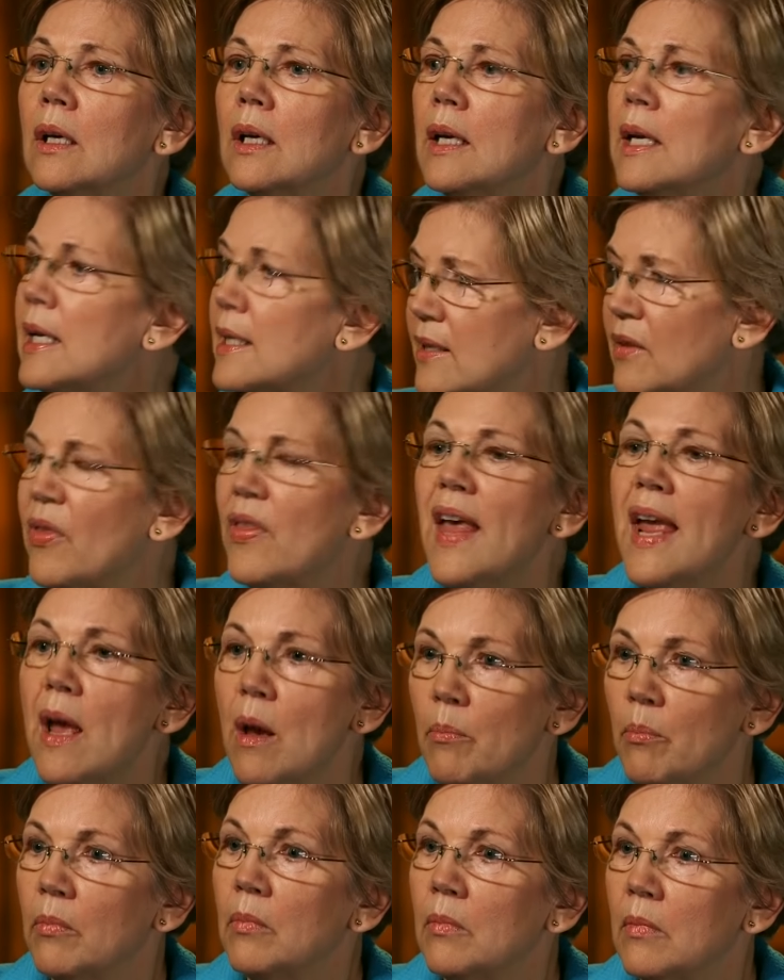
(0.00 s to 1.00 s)
It's
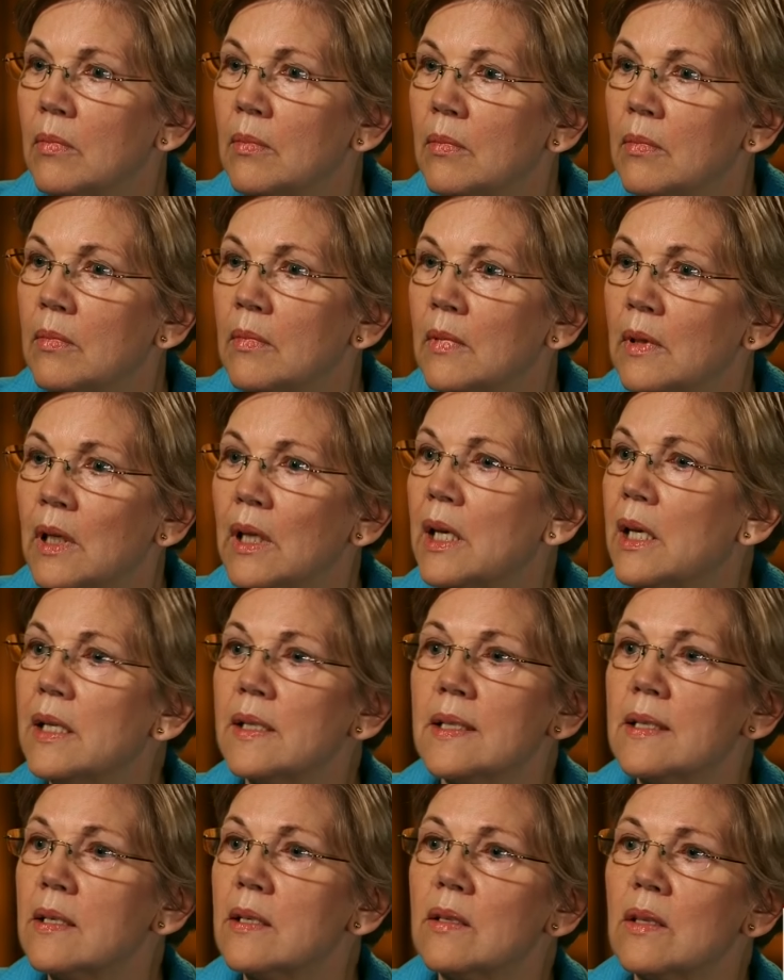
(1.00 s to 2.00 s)
them.
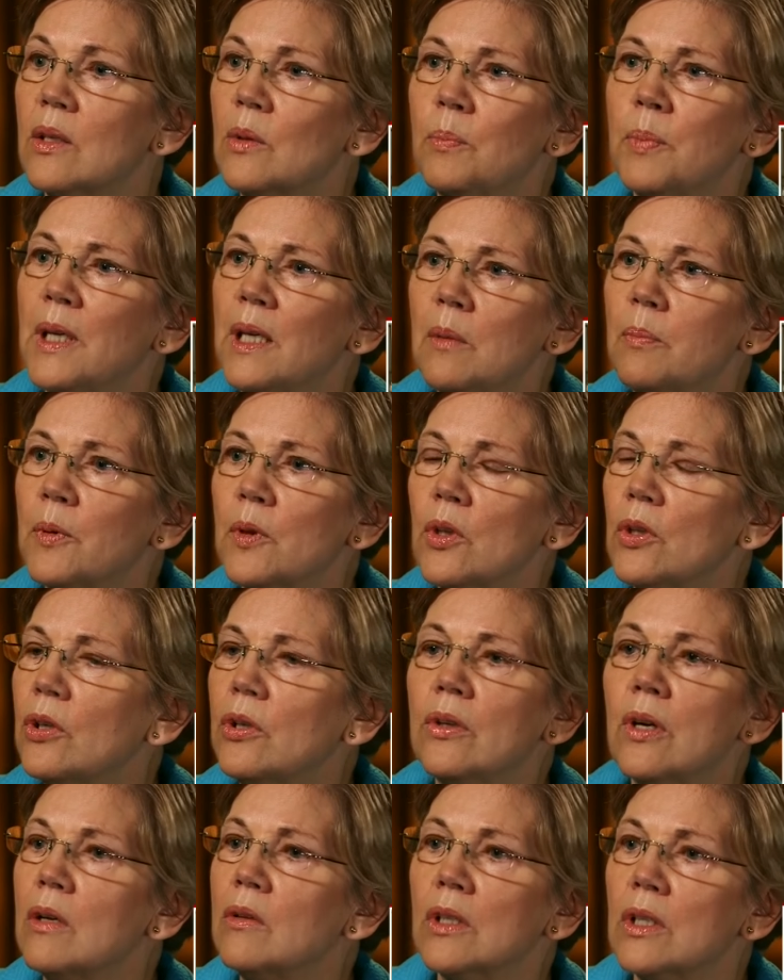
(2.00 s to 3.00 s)
It's the people
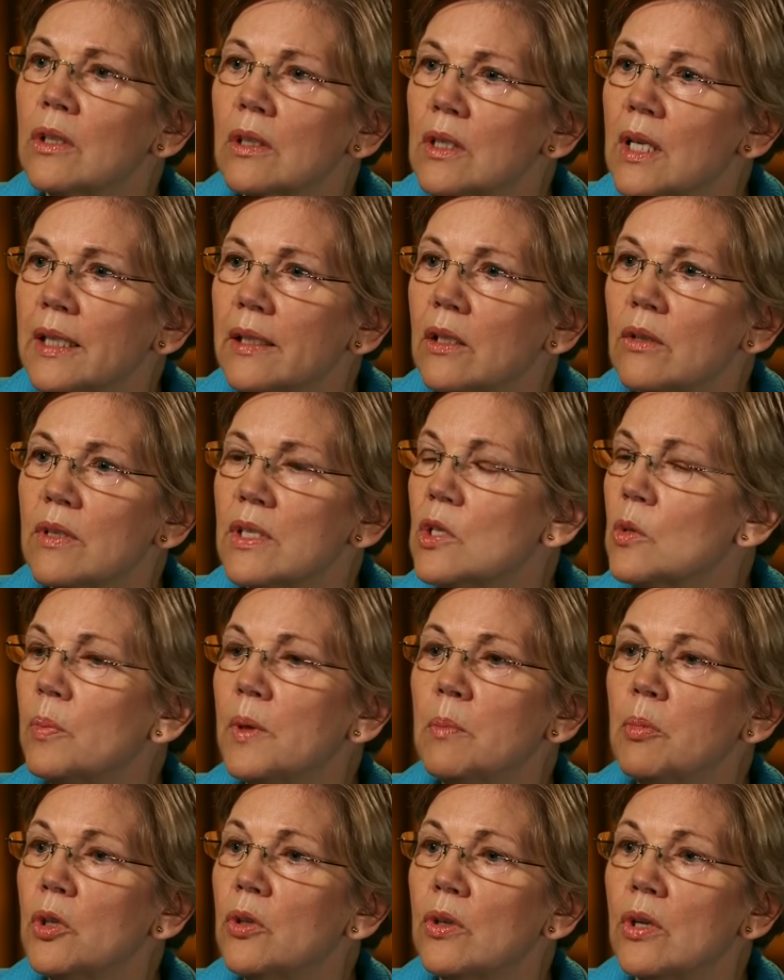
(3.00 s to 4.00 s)
who don't look like you. It's the
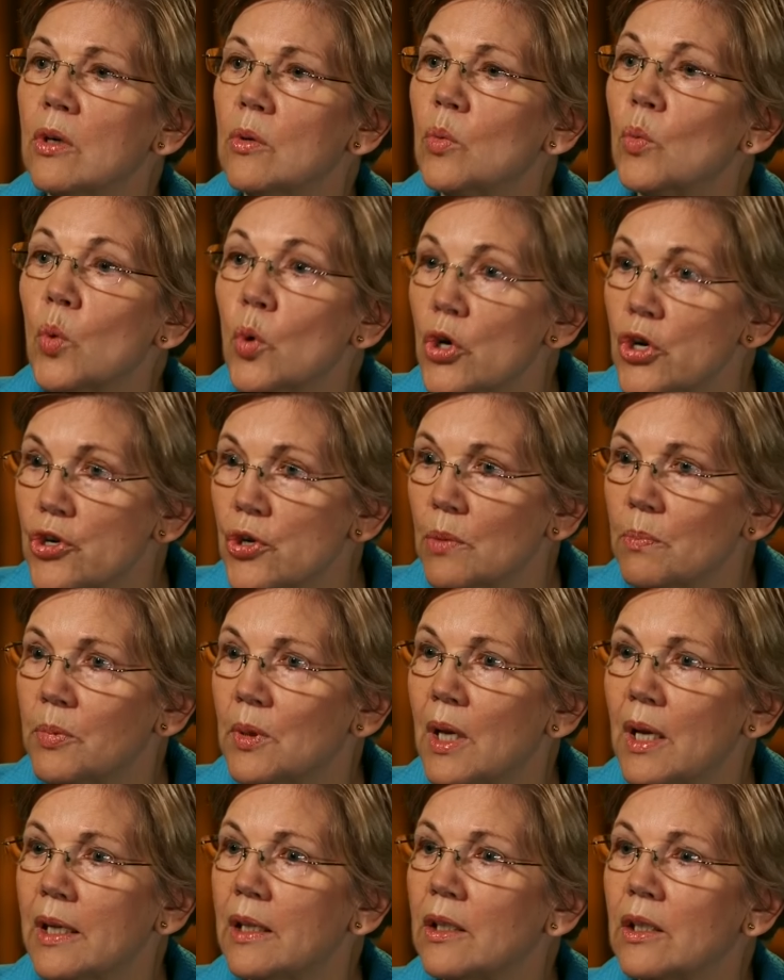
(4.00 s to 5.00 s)
people who don't worship
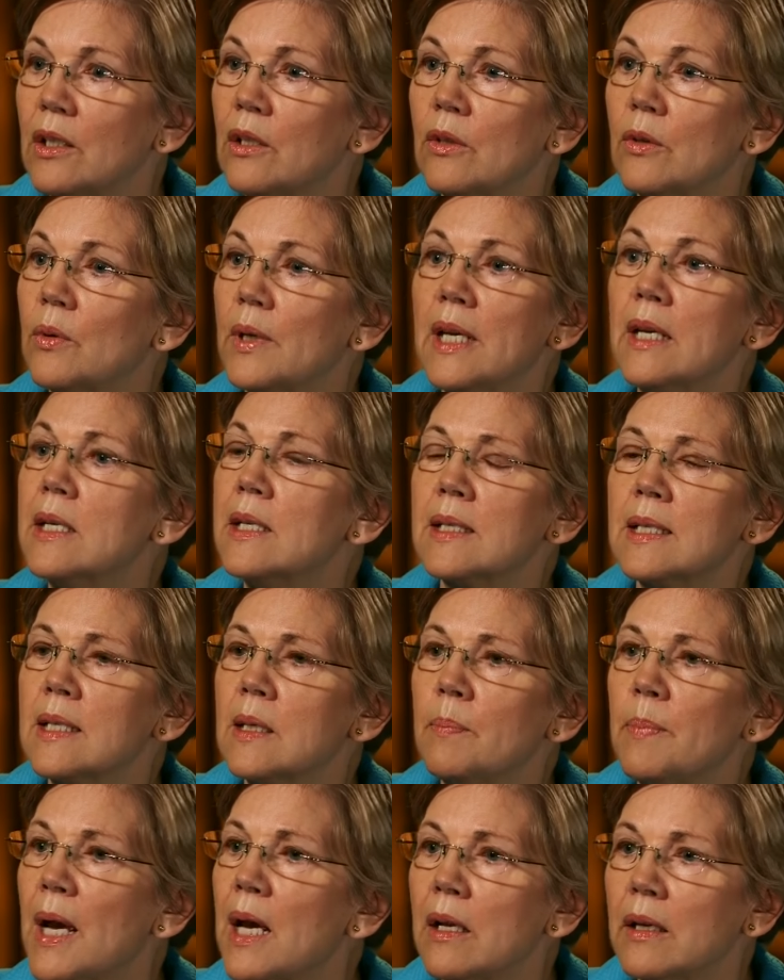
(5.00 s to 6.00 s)
like you. It's
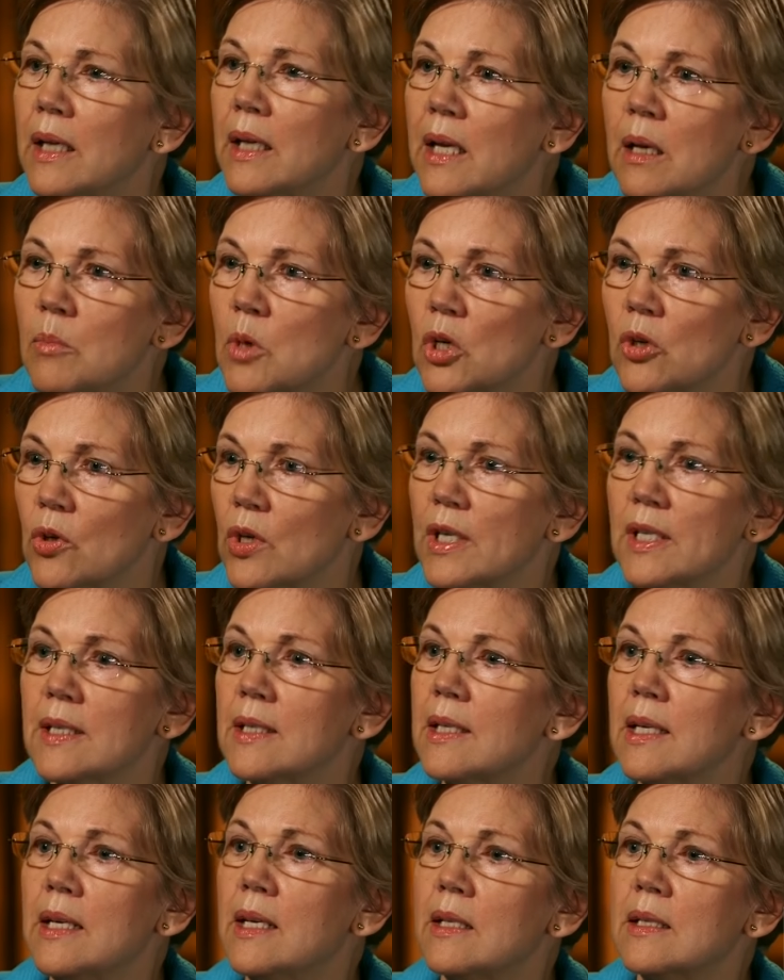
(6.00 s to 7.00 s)
about
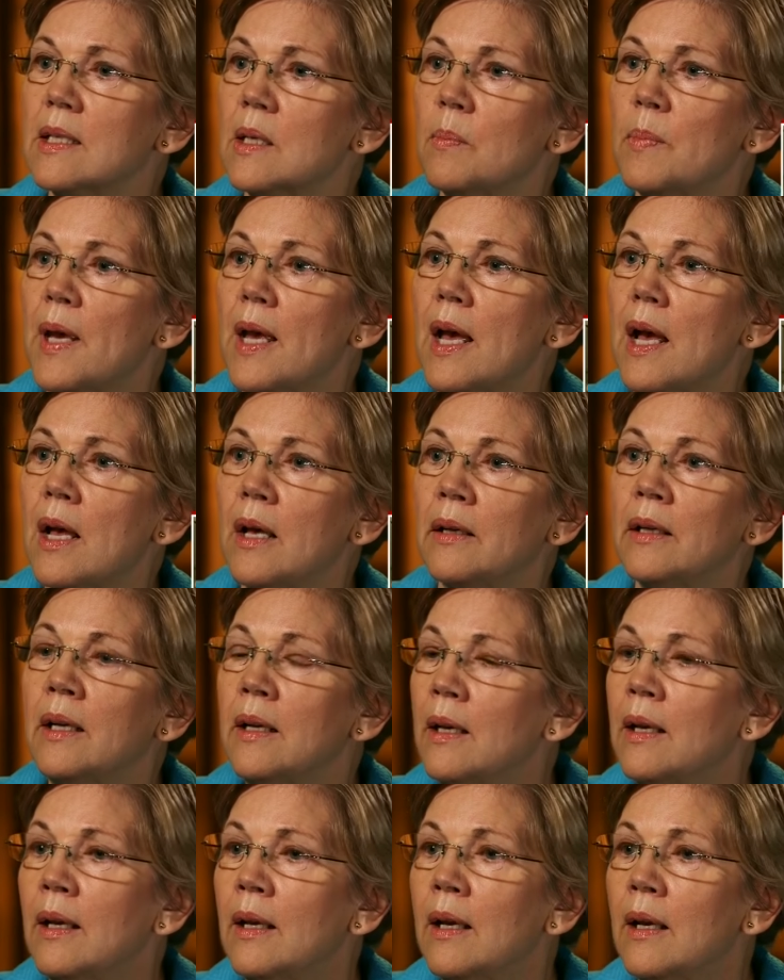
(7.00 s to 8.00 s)
immigrants. It's about
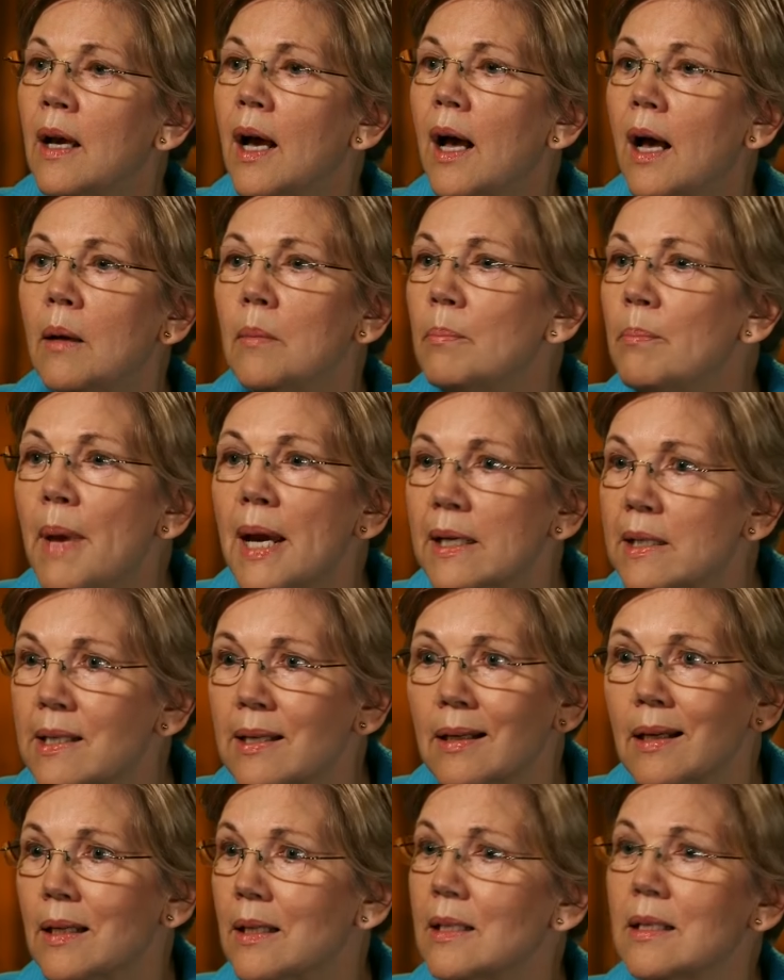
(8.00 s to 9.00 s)
uh,
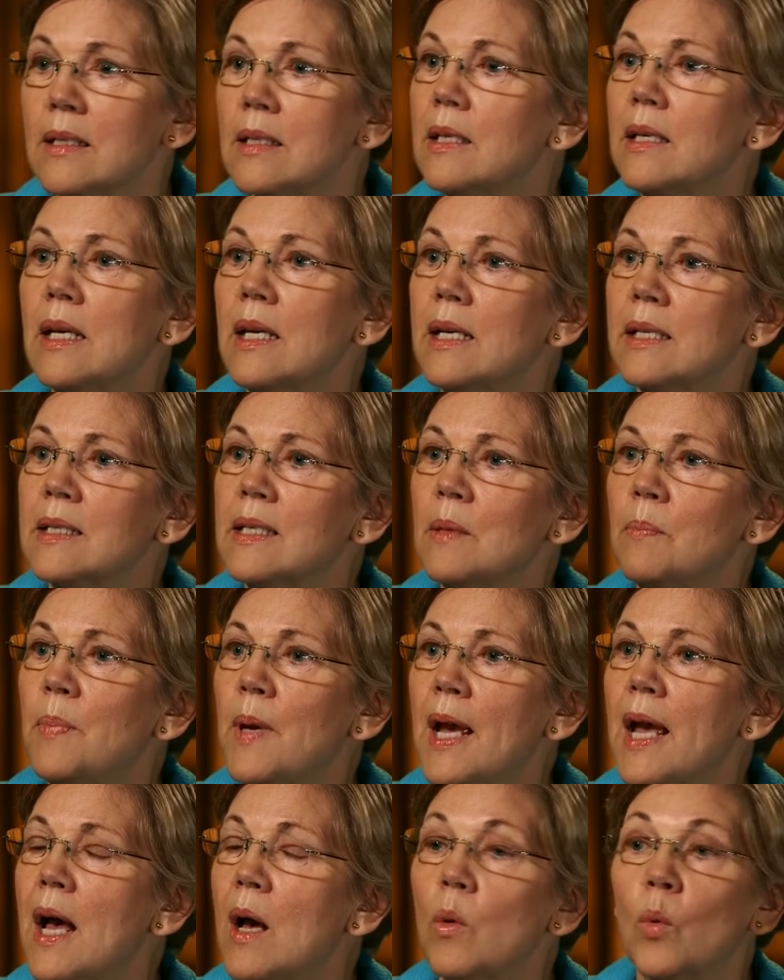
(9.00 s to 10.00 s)
Mexicans. It's
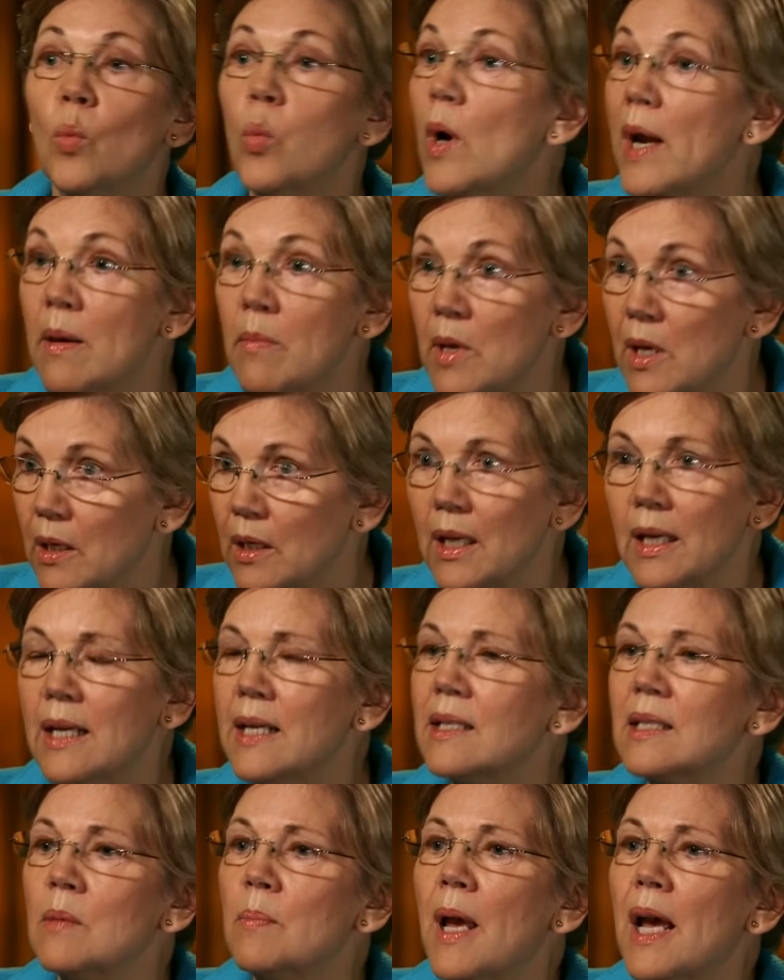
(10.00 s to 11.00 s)
about women.
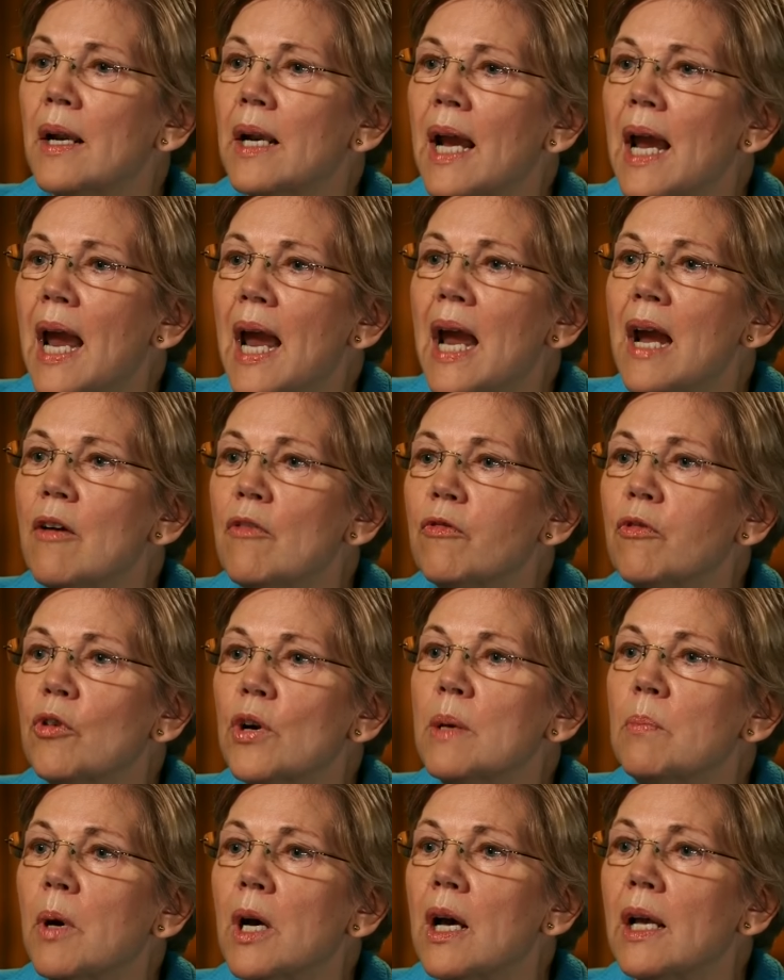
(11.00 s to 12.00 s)
It's about
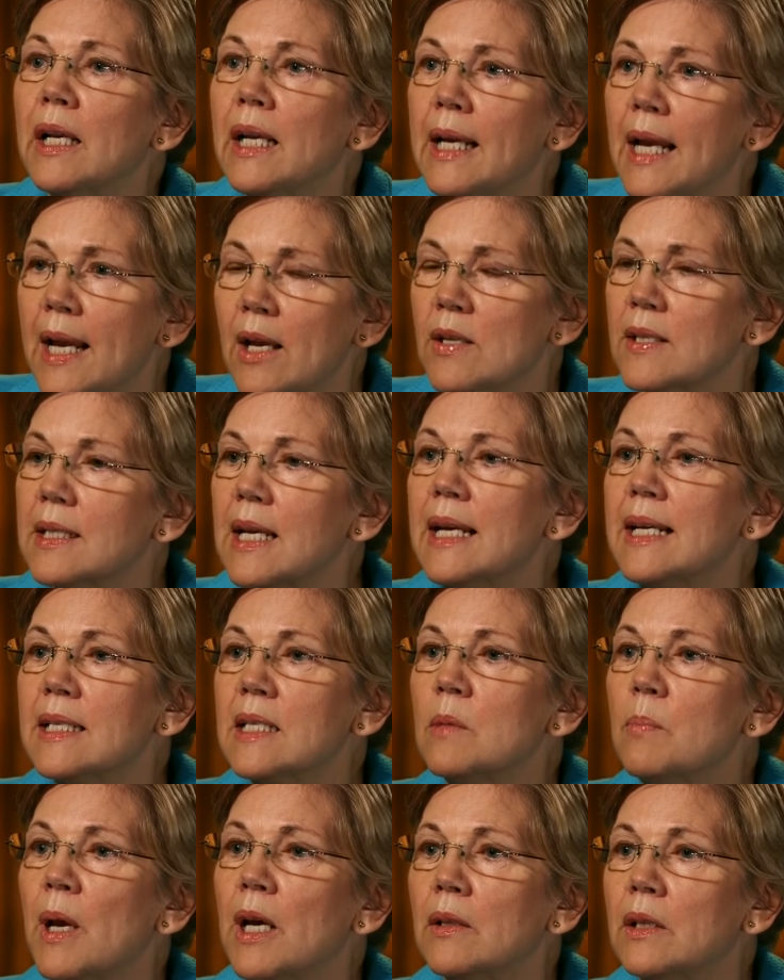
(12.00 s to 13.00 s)
everybody else.
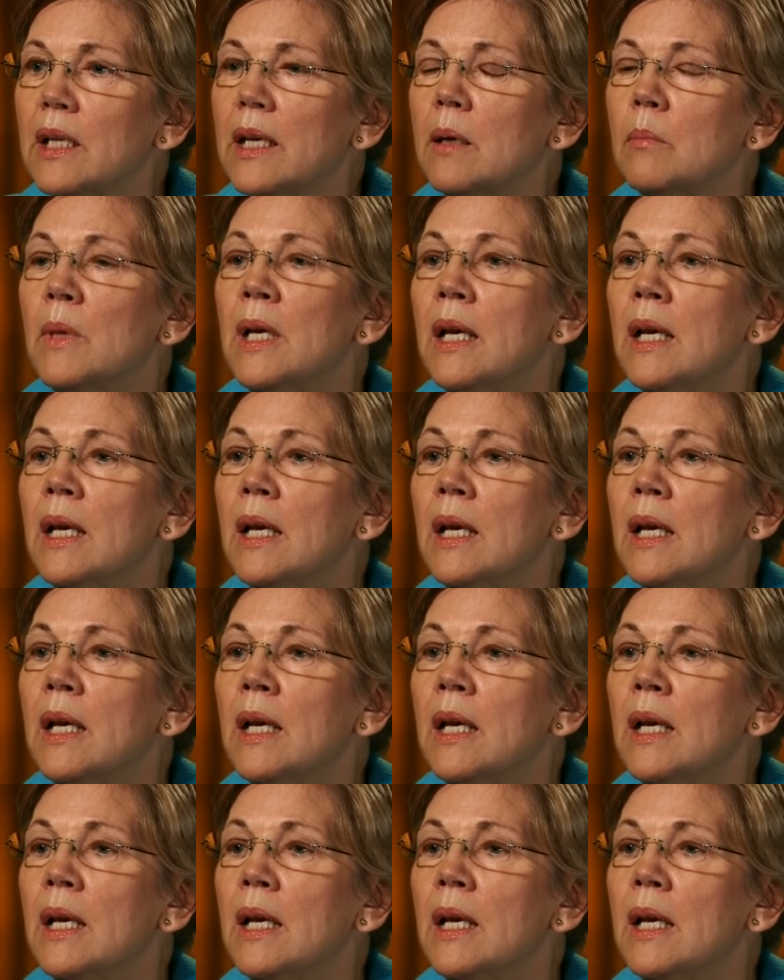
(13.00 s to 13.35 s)
It's about them.